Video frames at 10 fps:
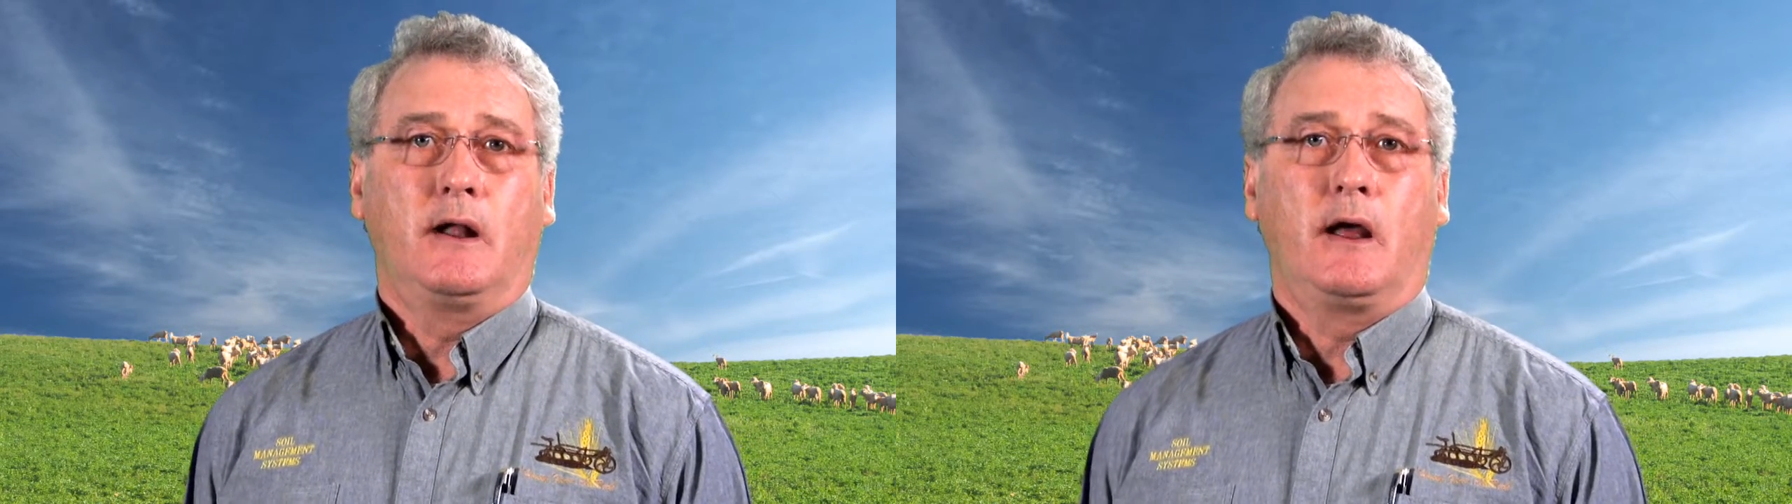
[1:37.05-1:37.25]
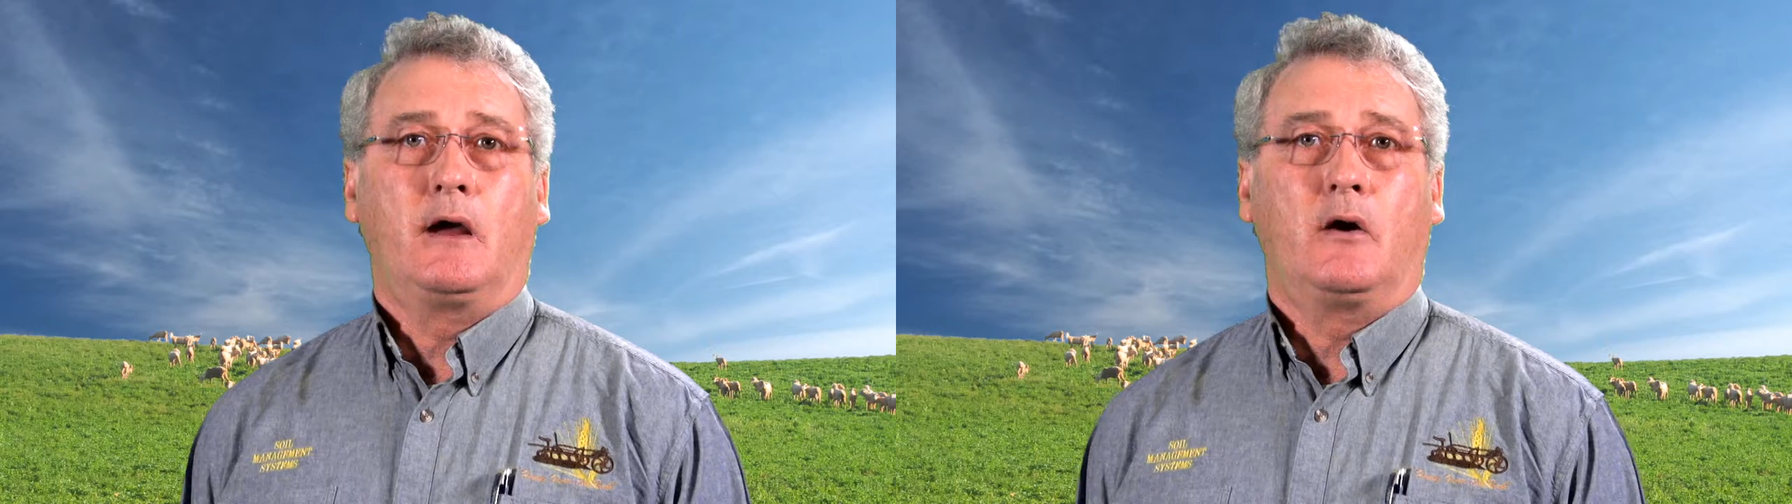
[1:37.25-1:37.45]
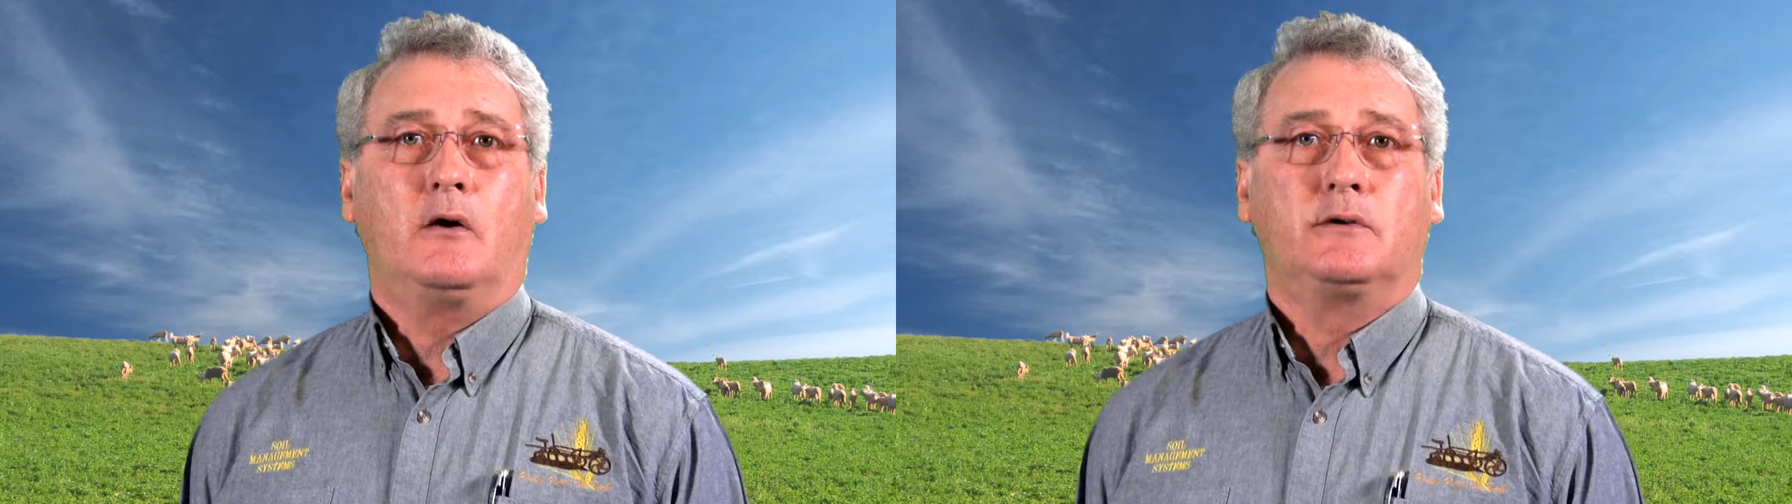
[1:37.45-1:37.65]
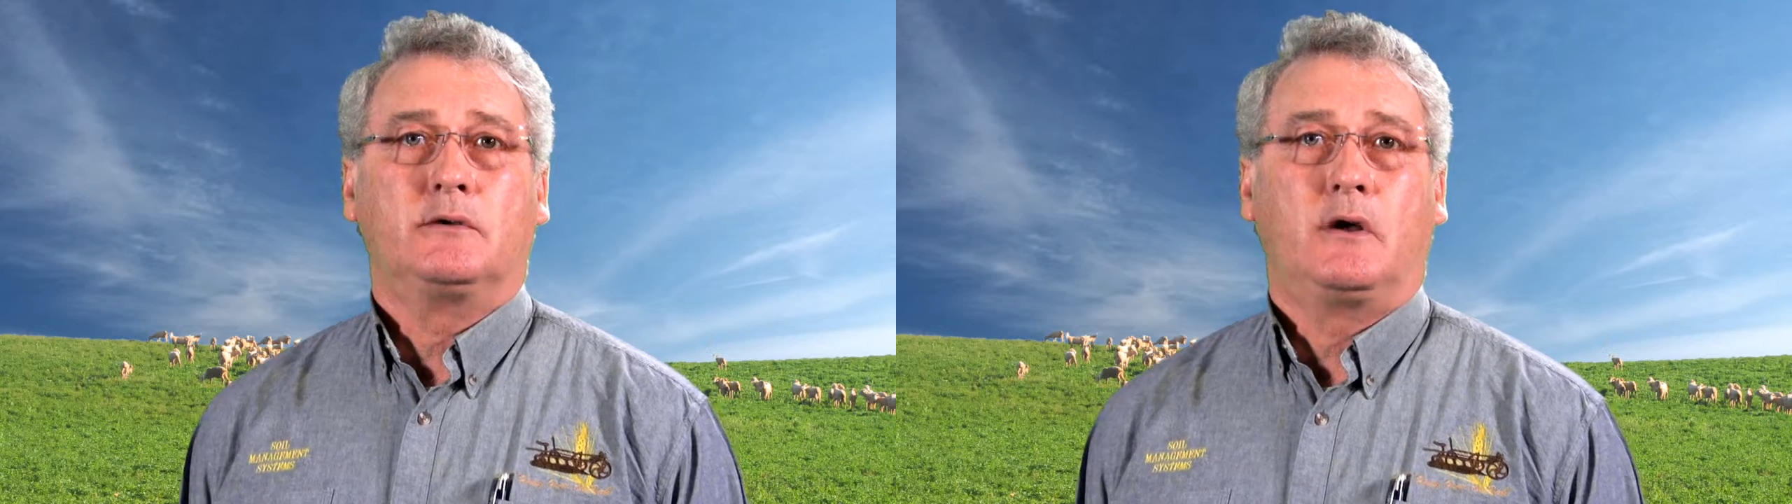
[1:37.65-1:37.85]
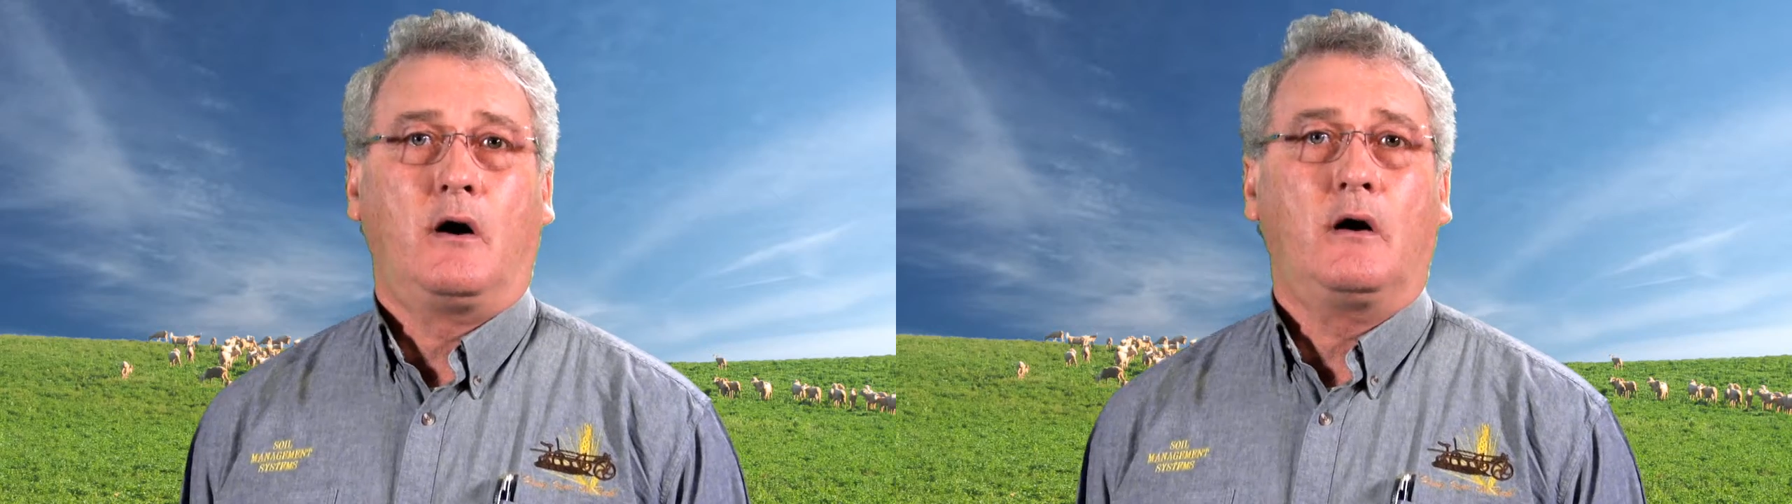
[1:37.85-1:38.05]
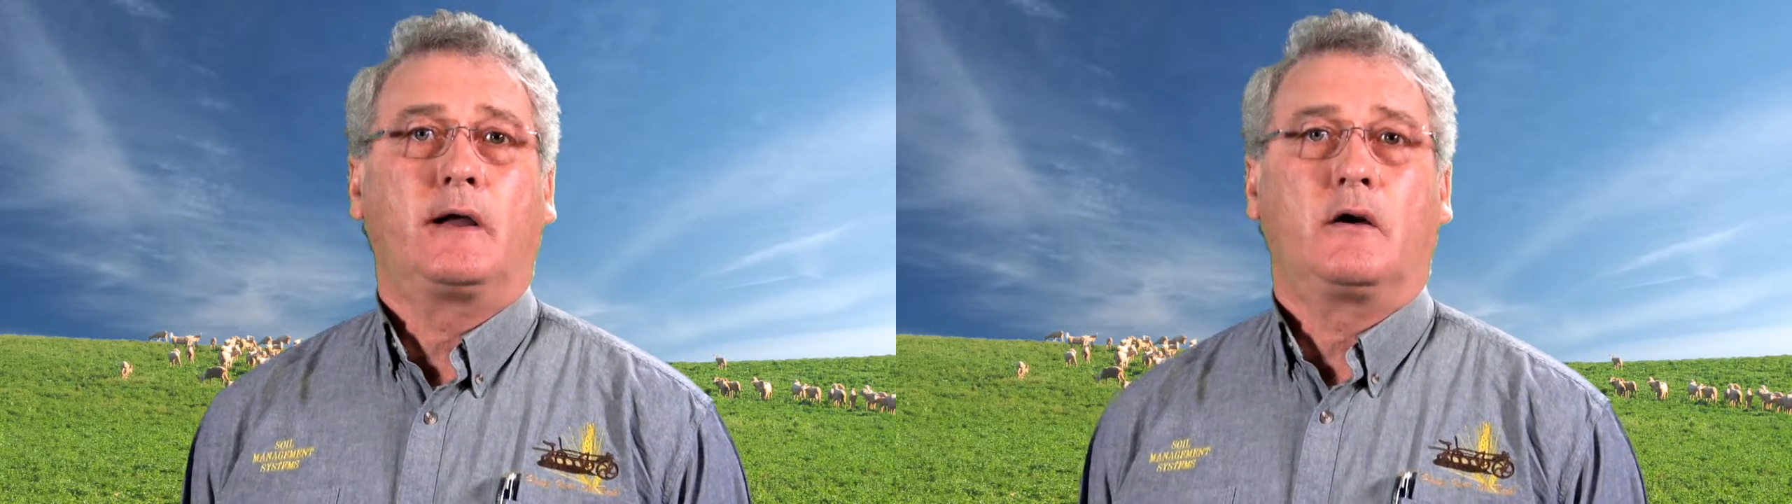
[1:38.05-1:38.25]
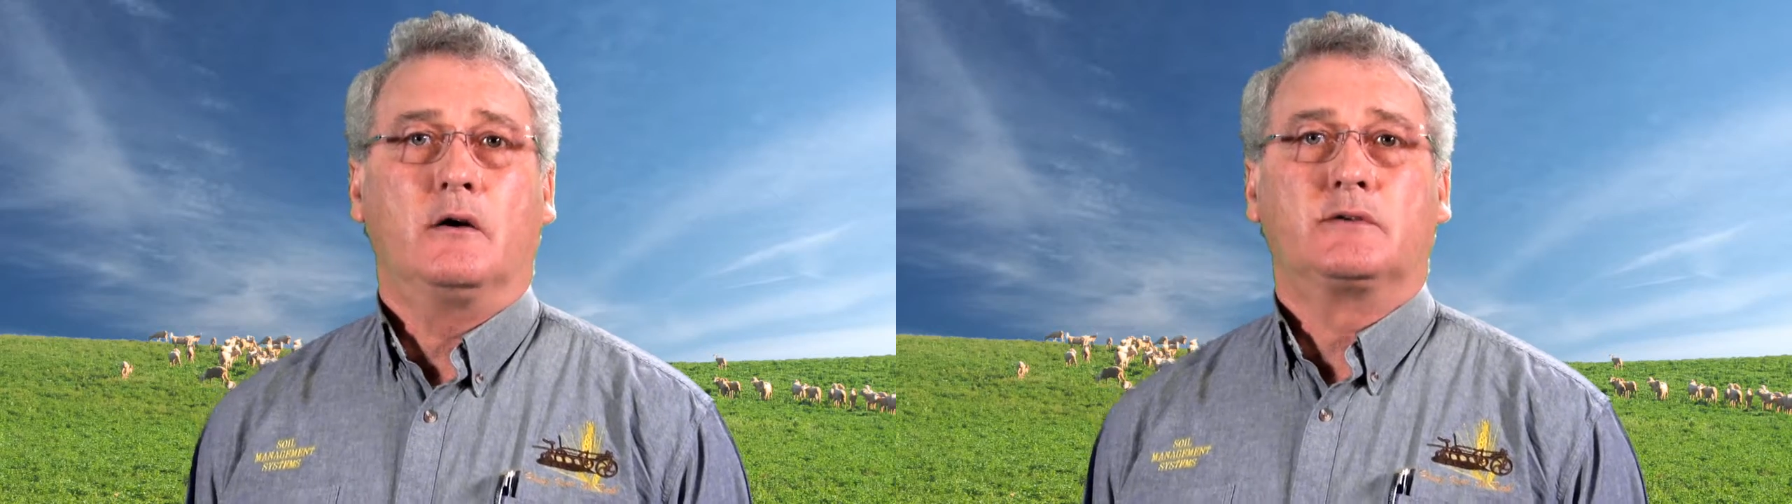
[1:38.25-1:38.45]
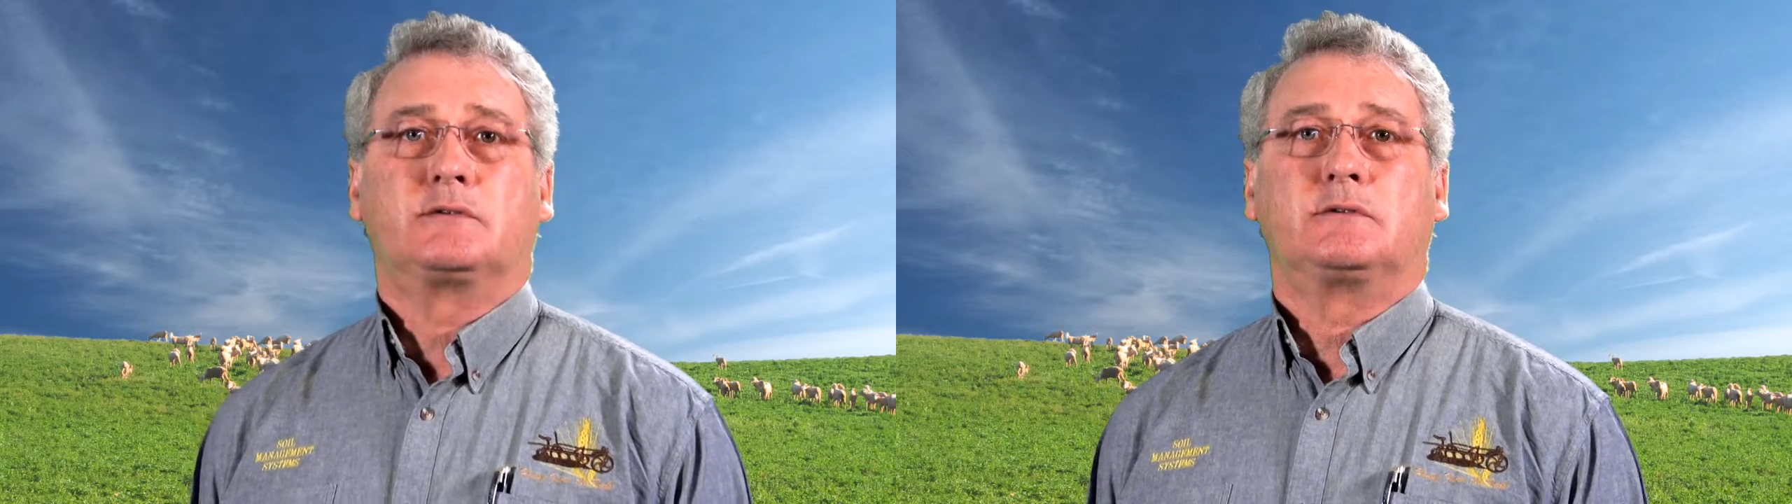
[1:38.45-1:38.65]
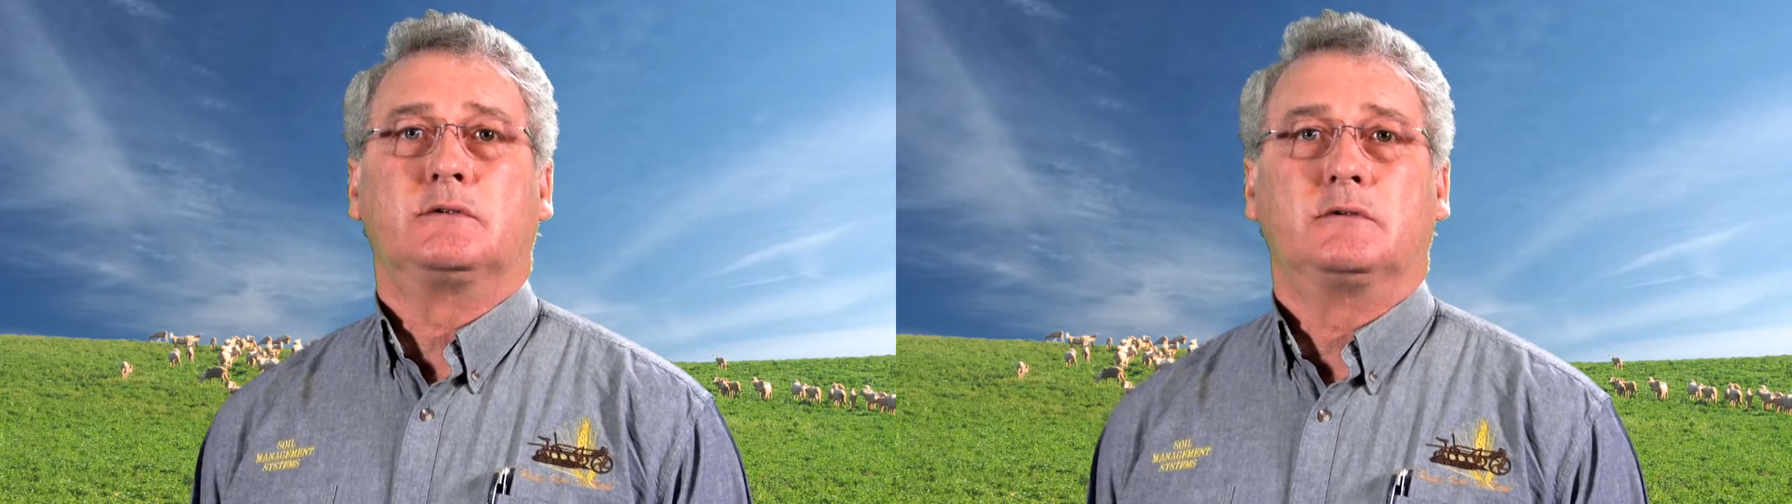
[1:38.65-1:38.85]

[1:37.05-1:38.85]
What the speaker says: our high-cost